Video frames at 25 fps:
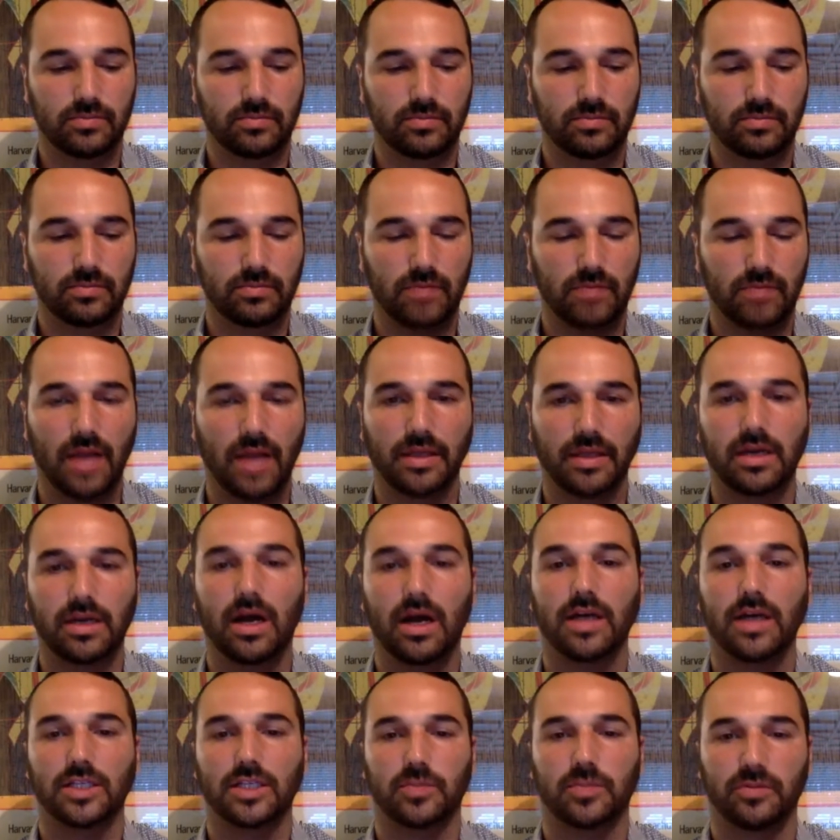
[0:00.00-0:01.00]
on the
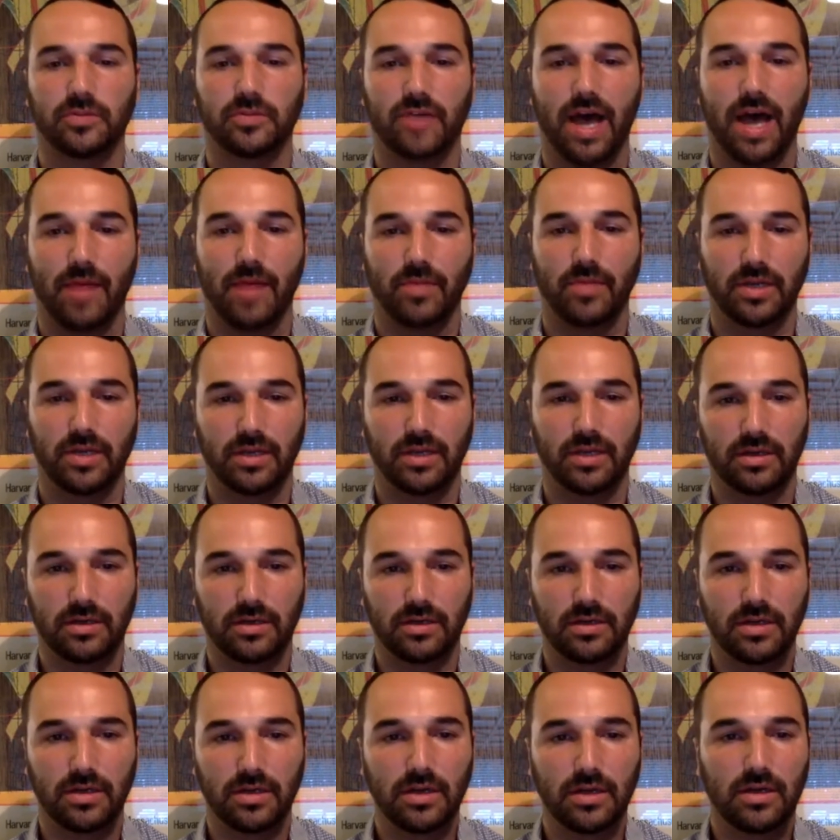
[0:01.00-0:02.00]
cusp of happening,
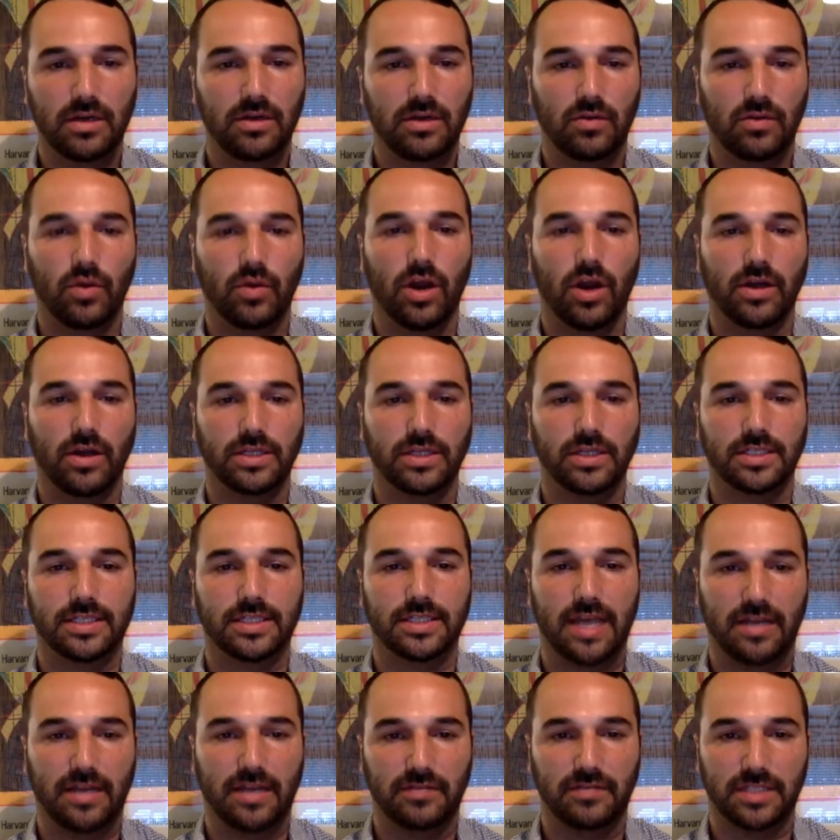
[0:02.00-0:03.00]
where
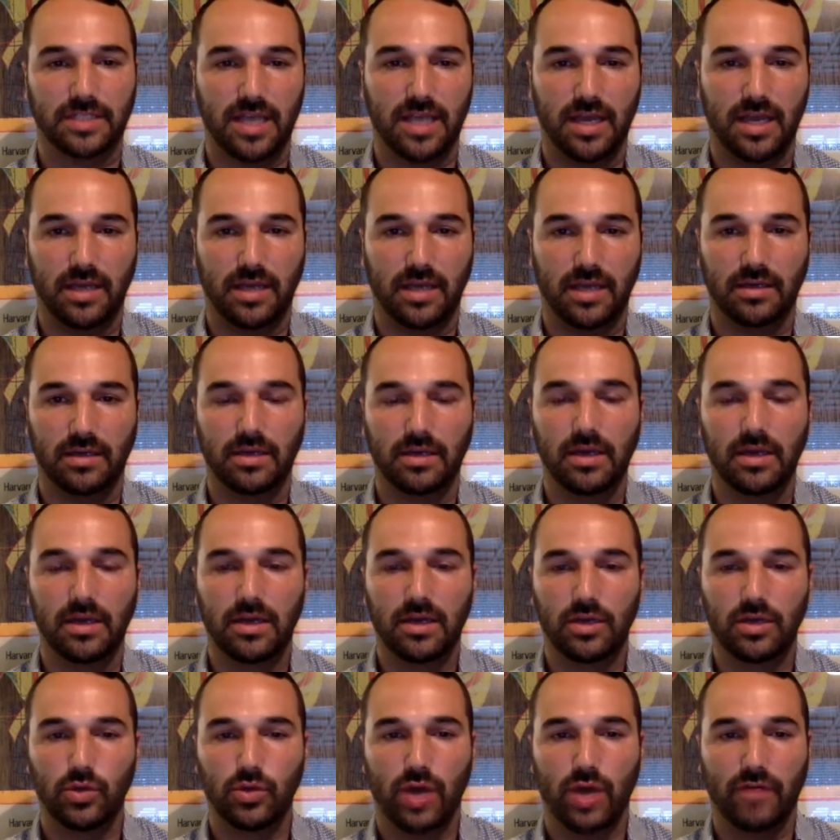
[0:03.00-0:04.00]
instead of saying
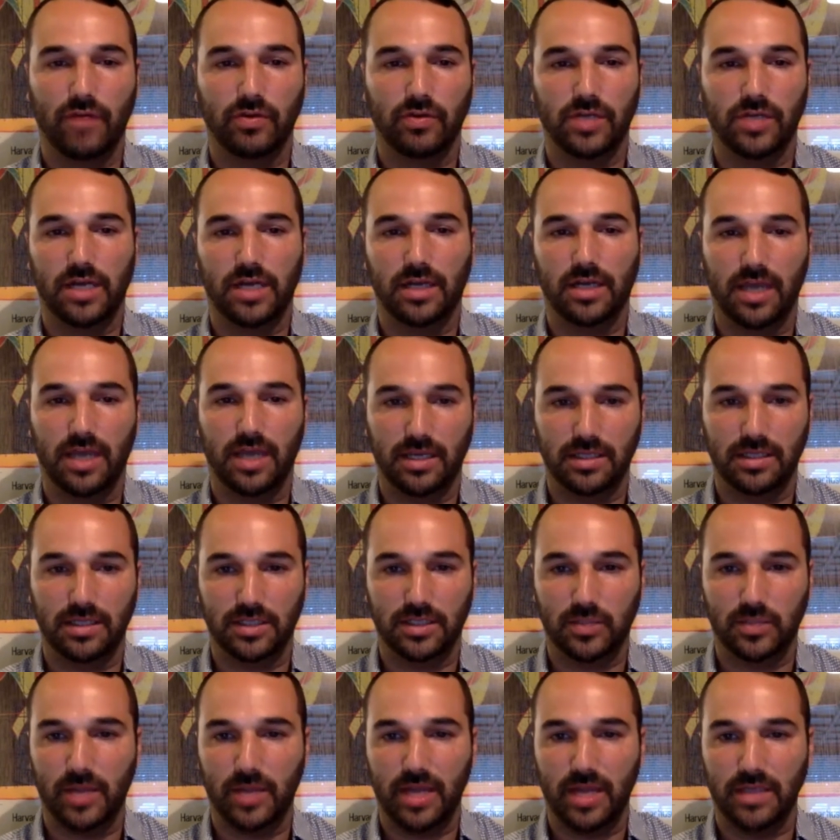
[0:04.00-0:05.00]
you have your dedicated
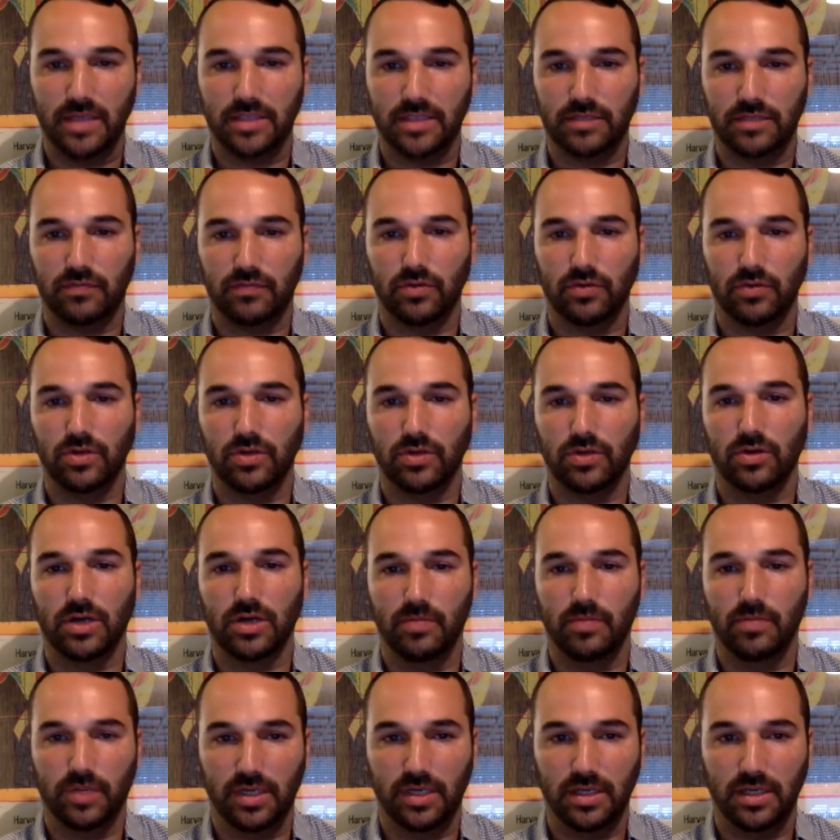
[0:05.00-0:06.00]
space for your
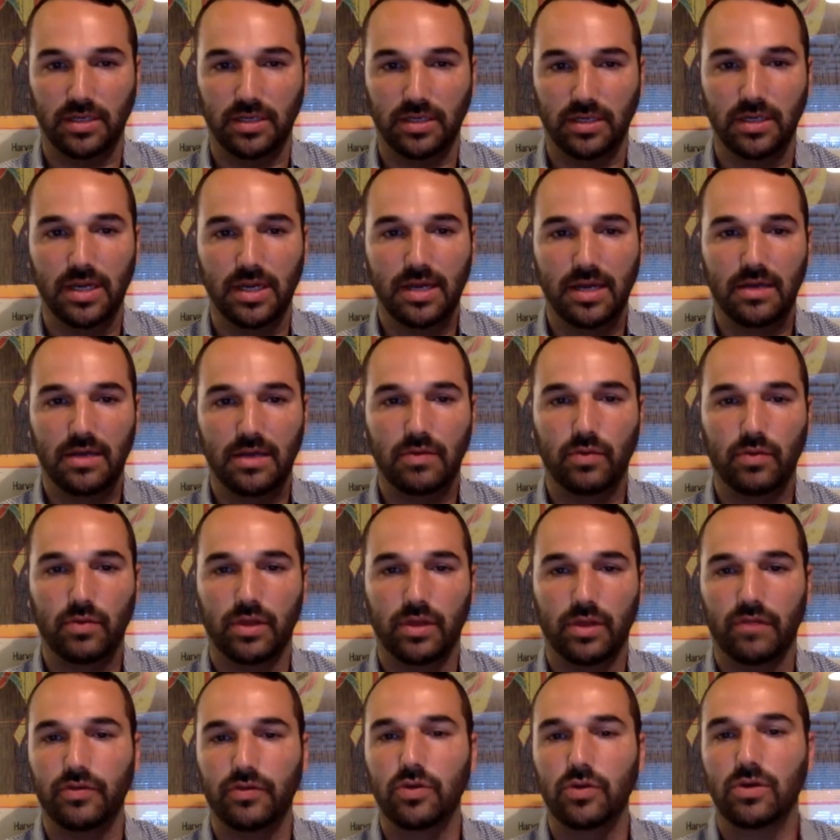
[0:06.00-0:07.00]
company with
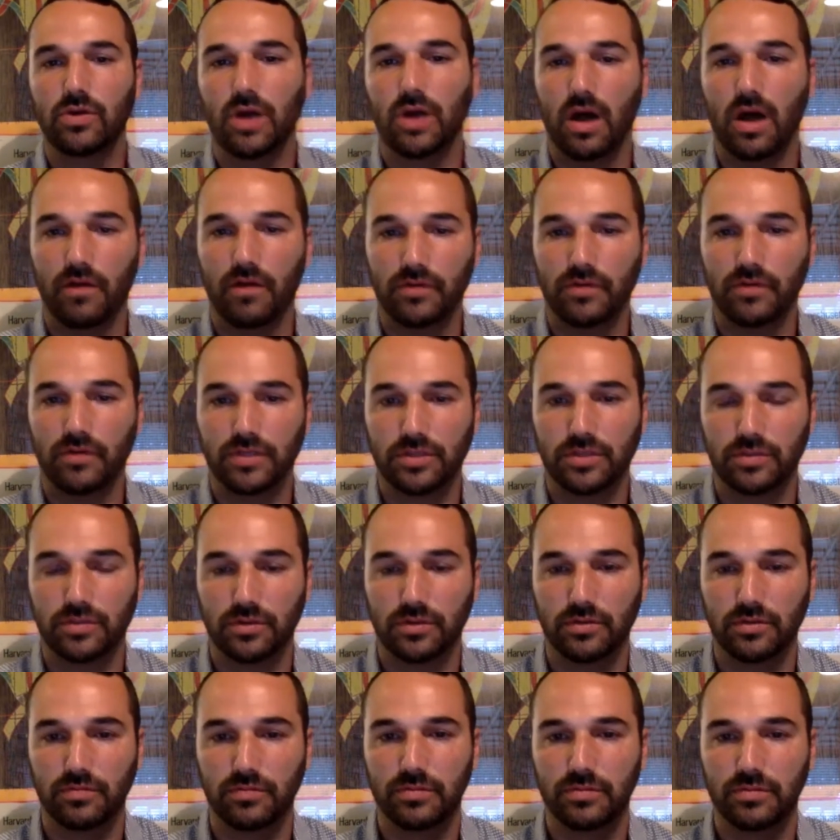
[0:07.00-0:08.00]
a few conference
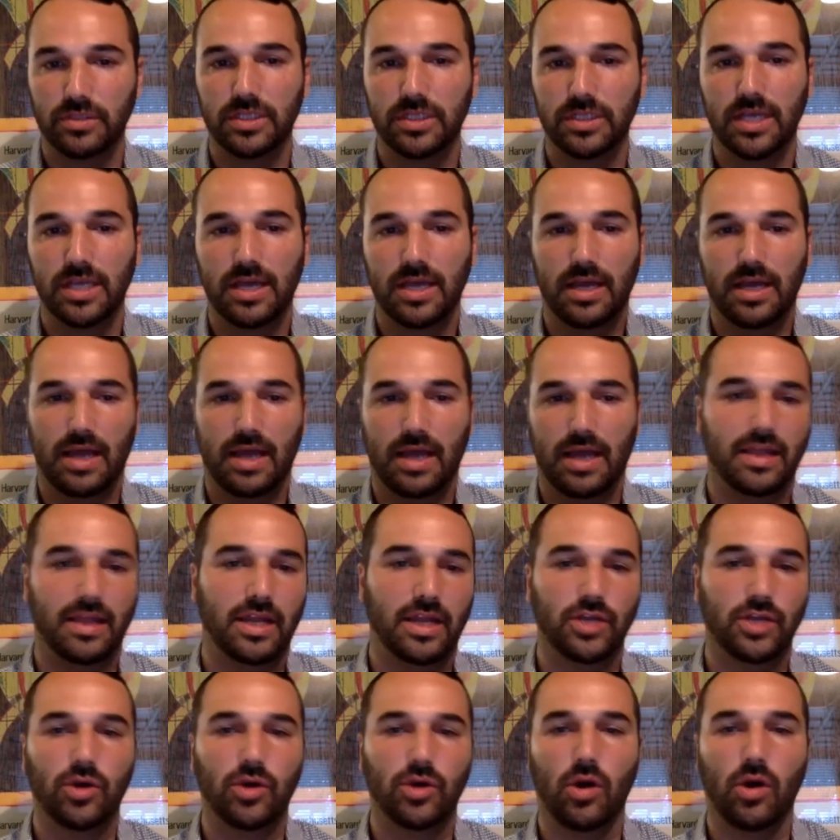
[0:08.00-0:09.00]
rooms, and
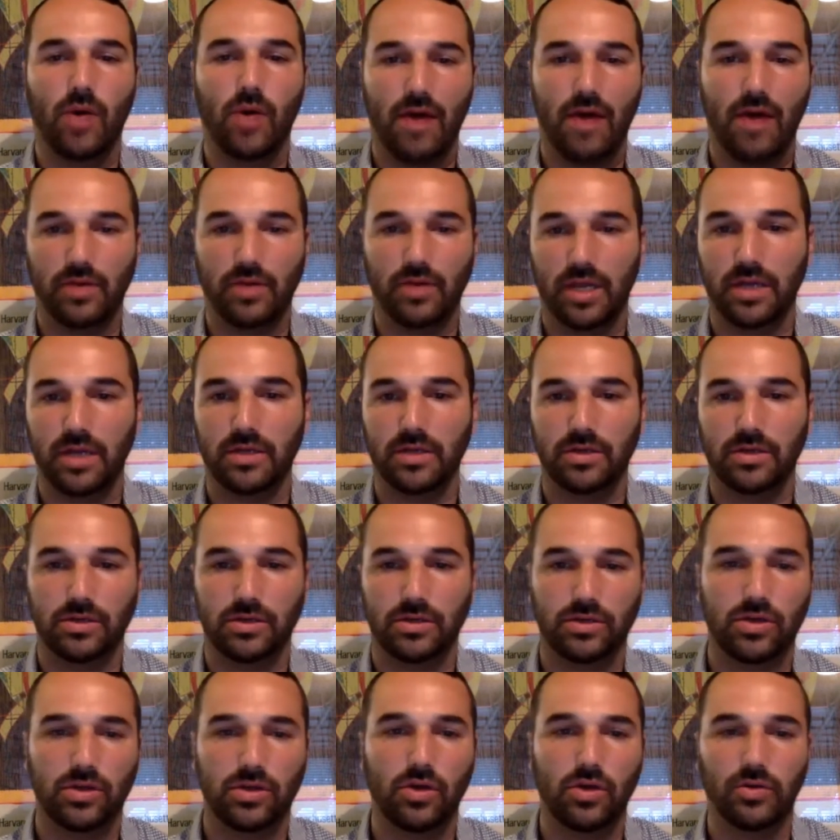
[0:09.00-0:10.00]
then you go out and
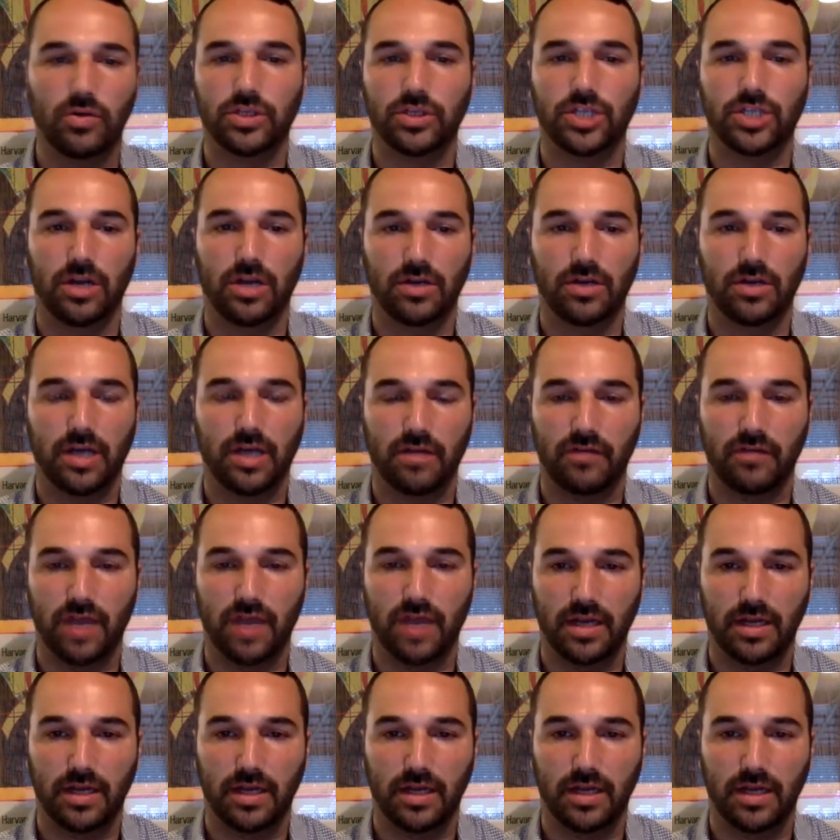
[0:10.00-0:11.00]
go to a shared
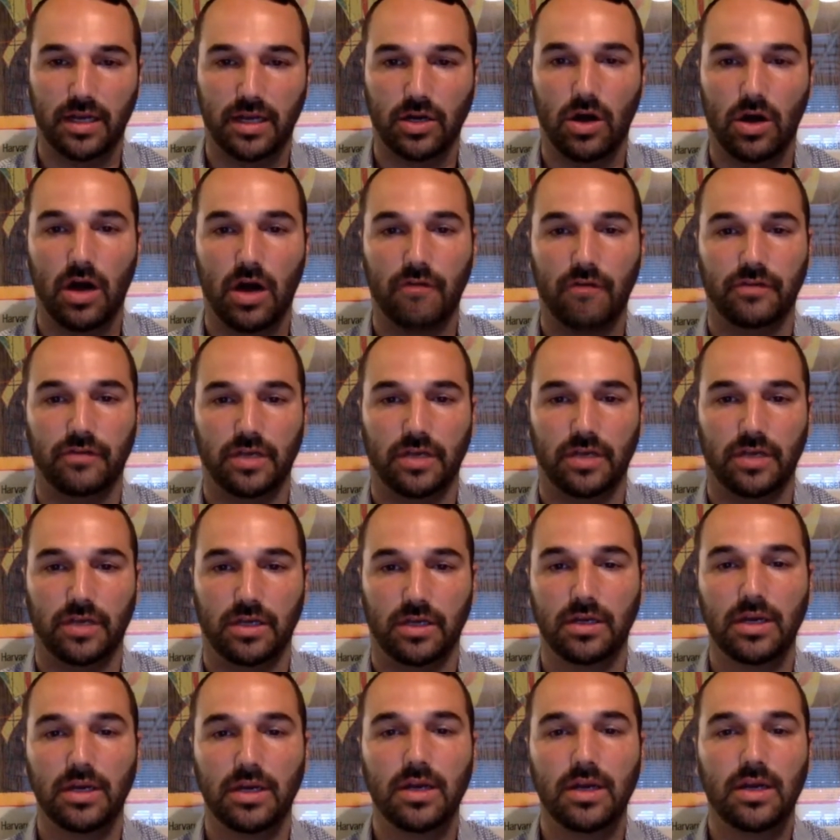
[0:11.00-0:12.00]
cafe to get a
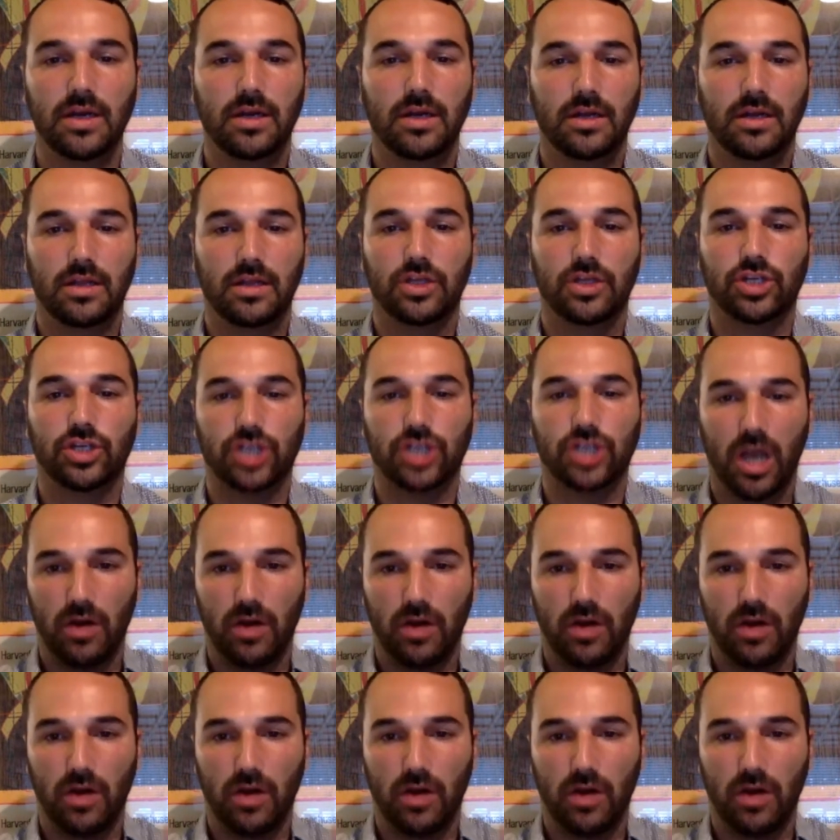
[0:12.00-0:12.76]
coffee, the shared